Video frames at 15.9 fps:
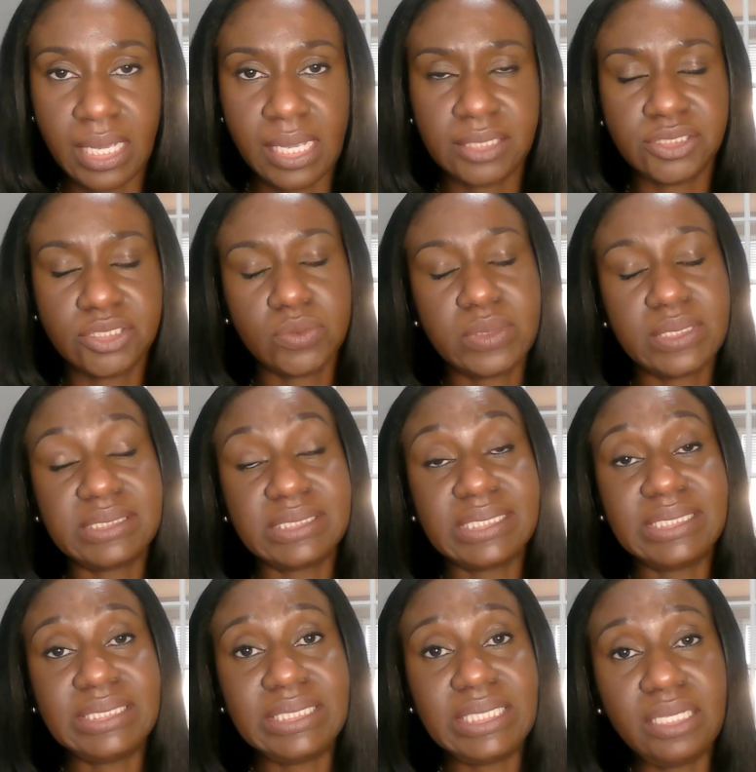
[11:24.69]
And so there's
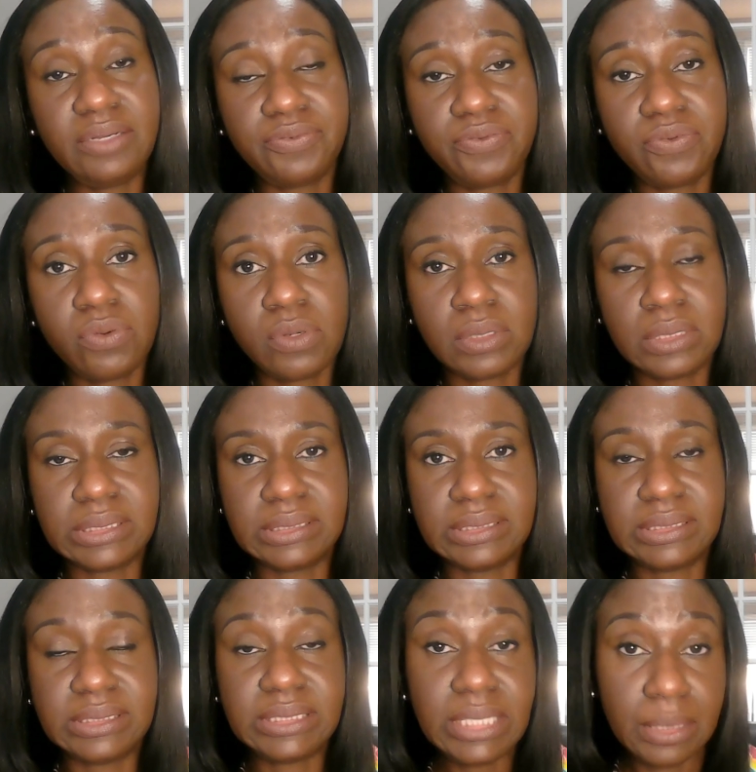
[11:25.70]
a need for
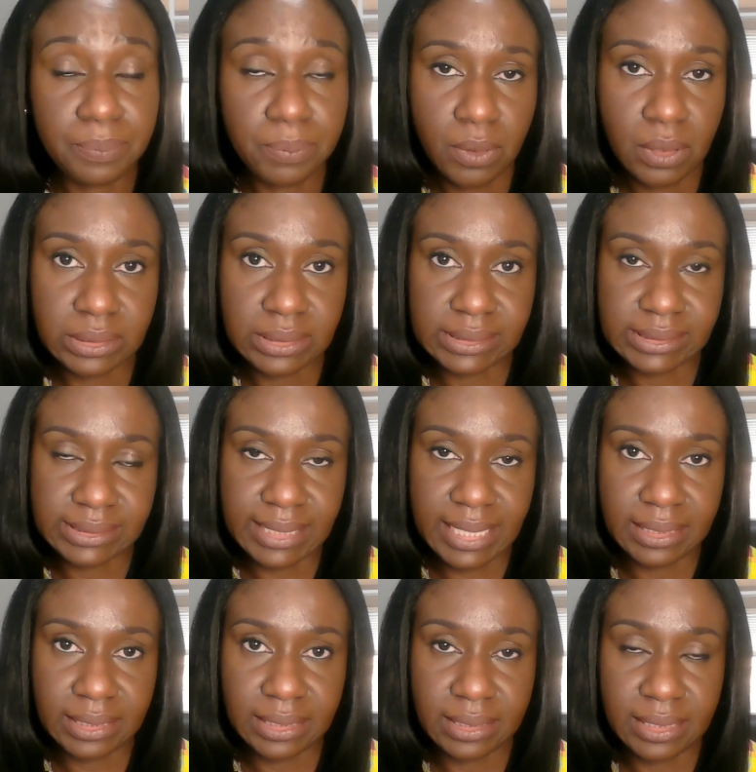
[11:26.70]
deep
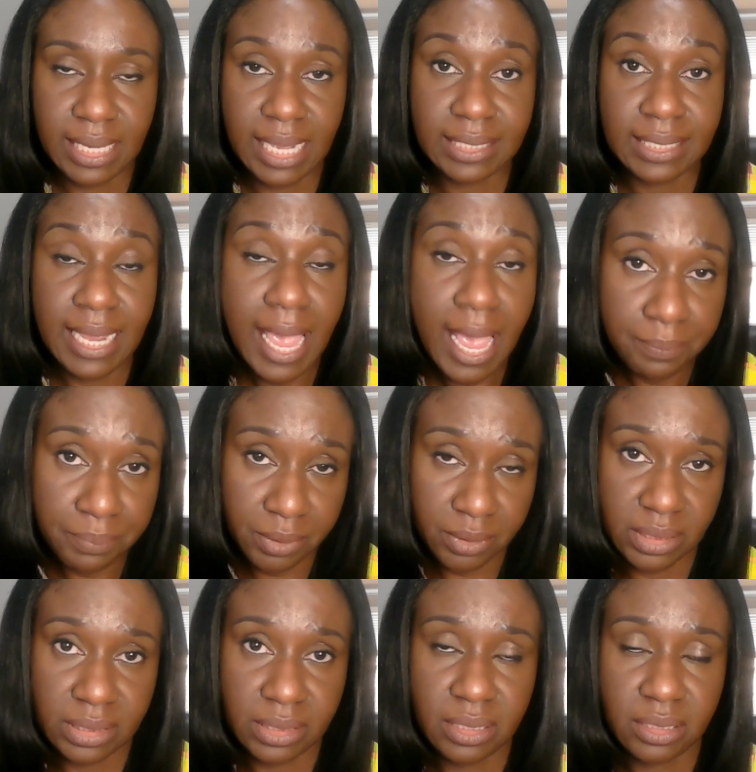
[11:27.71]
understanding and
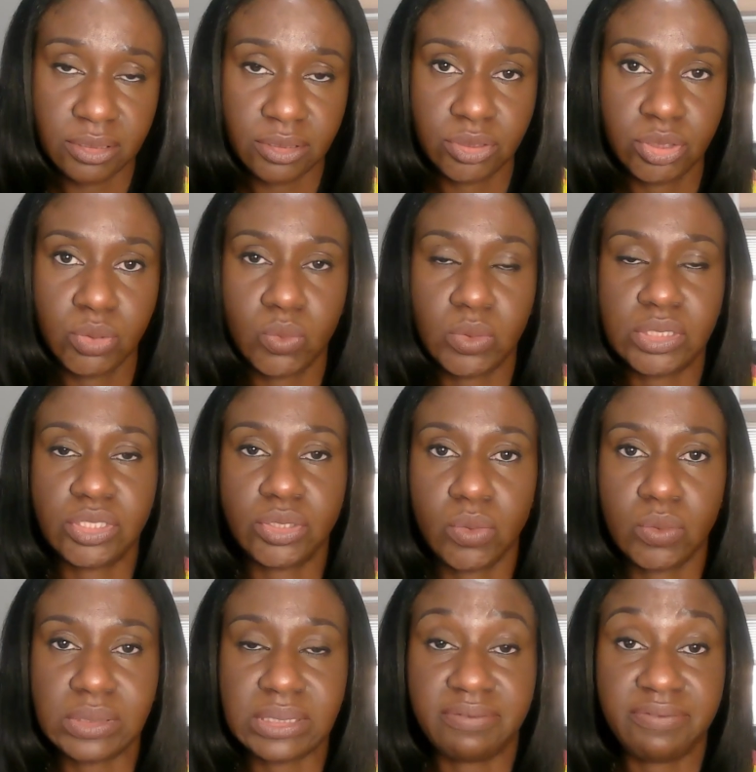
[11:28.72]
empathy towards
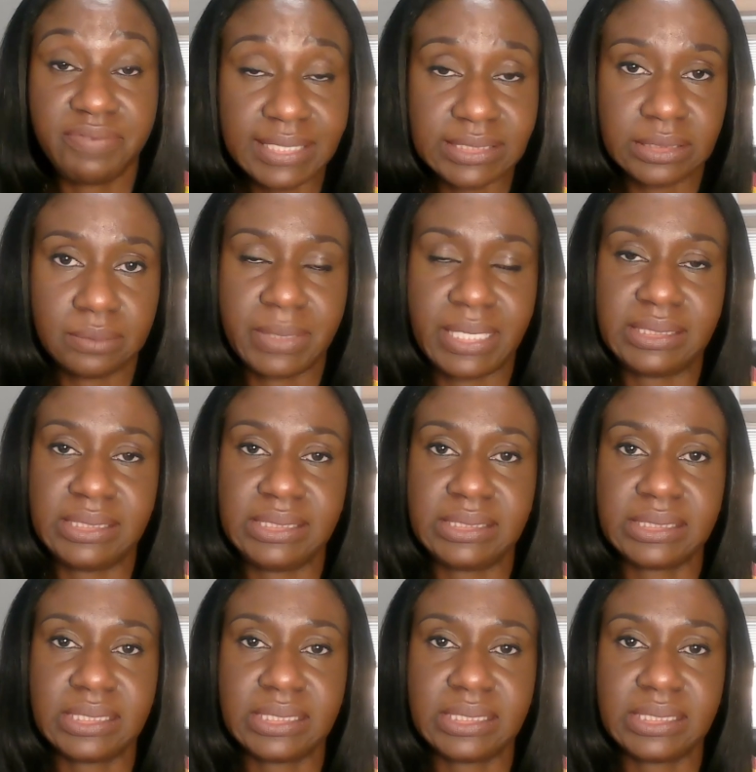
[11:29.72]
those affected by these